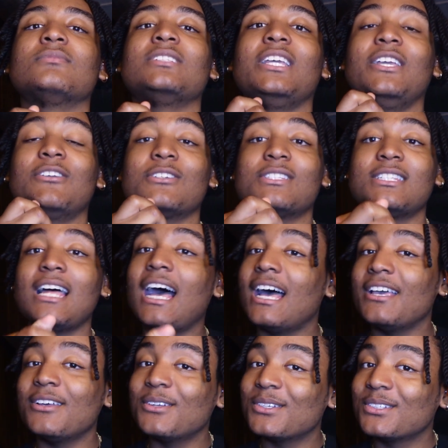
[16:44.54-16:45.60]
in your
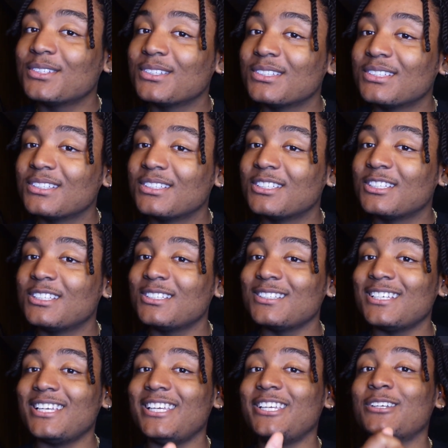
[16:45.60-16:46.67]
style,
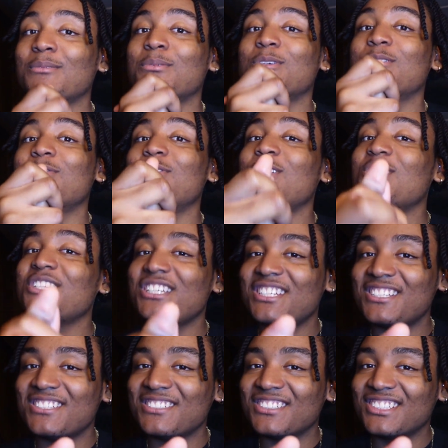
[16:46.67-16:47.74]
in your
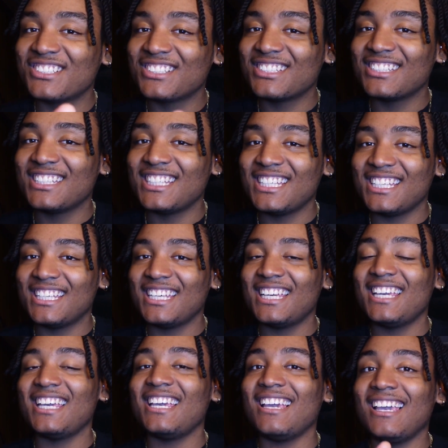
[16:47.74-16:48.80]
portfolio,
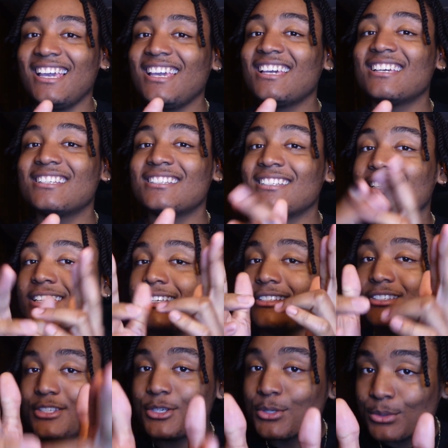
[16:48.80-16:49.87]
and in
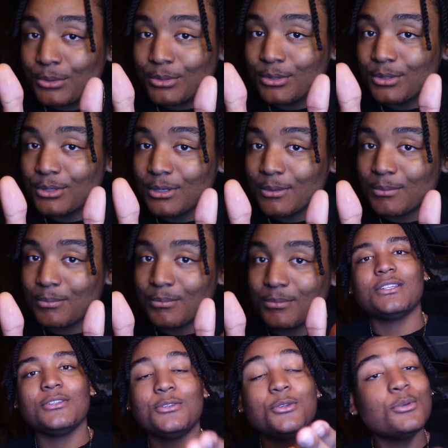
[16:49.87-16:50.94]
you.
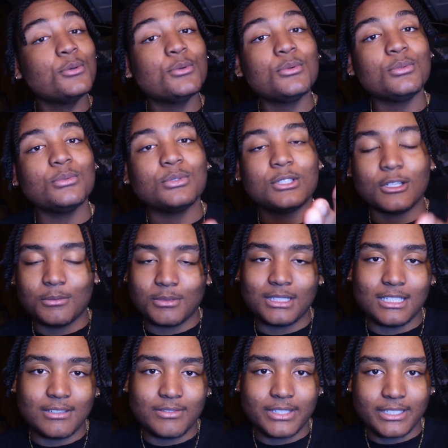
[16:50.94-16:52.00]
You don't
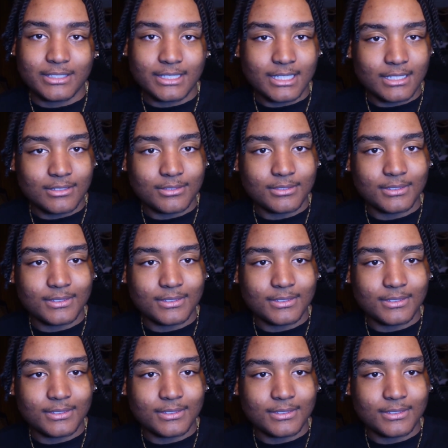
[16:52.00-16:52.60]
believe in yourself,